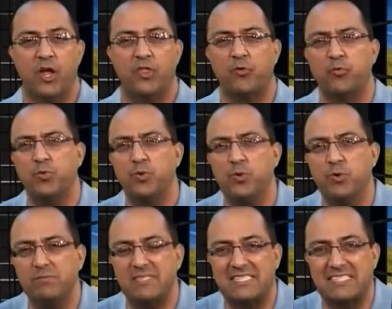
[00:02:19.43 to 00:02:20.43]
The
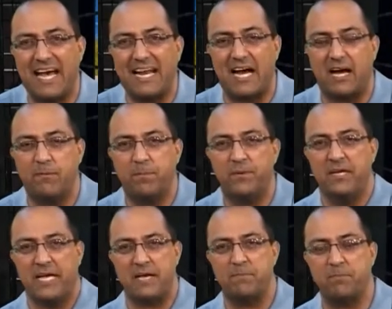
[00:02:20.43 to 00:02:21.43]
room setup
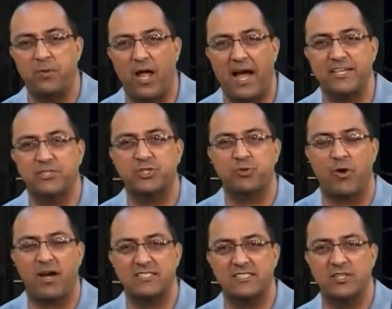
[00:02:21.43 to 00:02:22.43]
implies
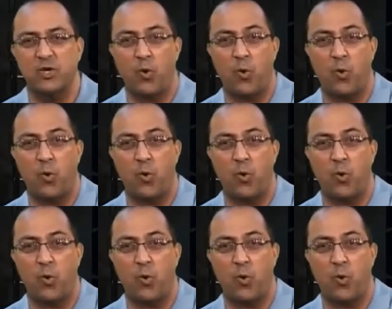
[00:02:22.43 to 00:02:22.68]
trust